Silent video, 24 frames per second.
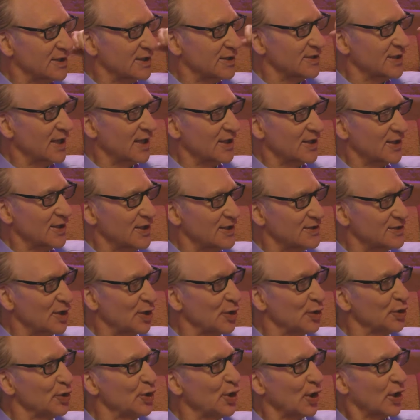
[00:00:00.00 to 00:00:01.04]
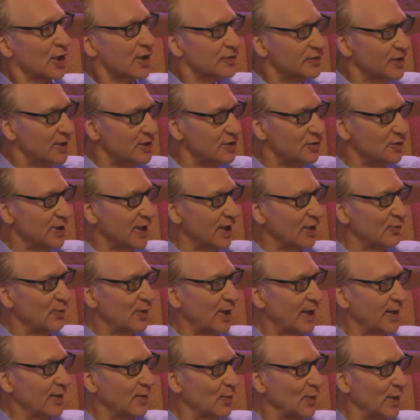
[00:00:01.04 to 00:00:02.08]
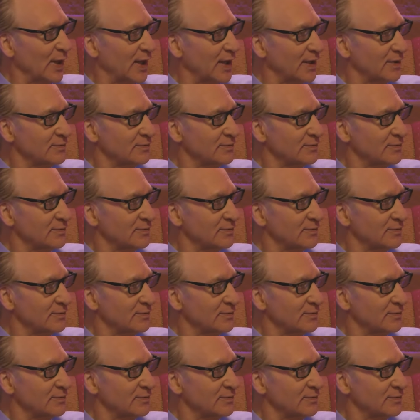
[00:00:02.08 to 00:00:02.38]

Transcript: it's a, like it's a look that you get right away.